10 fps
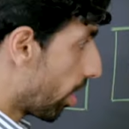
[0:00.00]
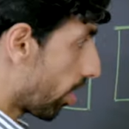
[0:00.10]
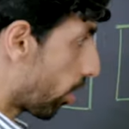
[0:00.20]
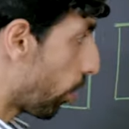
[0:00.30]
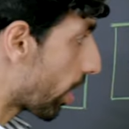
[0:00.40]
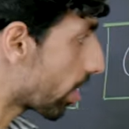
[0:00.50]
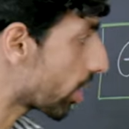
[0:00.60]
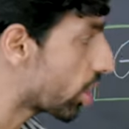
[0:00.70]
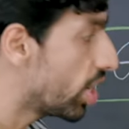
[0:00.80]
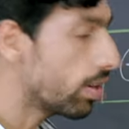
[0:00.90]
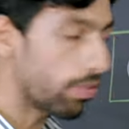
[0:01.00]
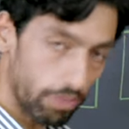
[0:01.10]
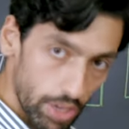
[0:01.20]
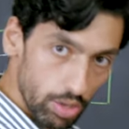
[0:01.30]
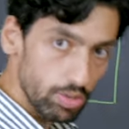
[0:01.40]
that we're going to
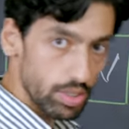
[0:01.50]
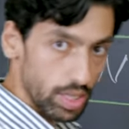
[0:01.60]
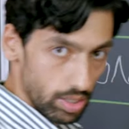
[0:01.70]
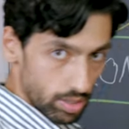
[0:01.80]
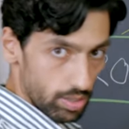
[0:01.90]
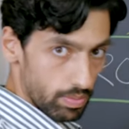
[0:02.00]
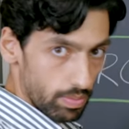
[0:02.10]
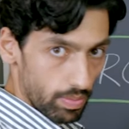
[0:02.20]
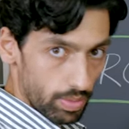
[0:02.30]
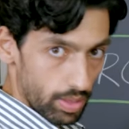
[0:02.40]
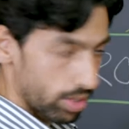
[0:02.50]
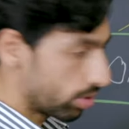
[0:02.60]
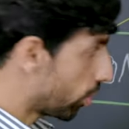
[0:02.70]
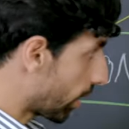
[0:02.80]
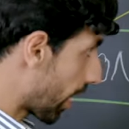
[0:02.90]
confuse these
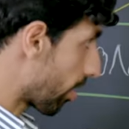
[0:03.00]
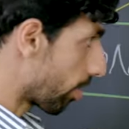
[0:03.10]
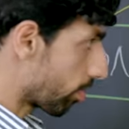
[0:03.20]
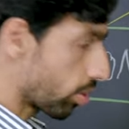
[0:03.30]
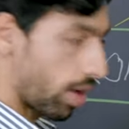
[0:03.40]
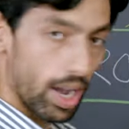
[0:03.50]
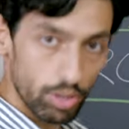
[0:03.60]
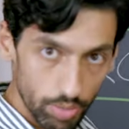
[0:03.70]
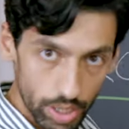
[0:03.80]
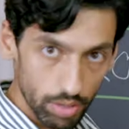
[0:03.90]
together. So how do we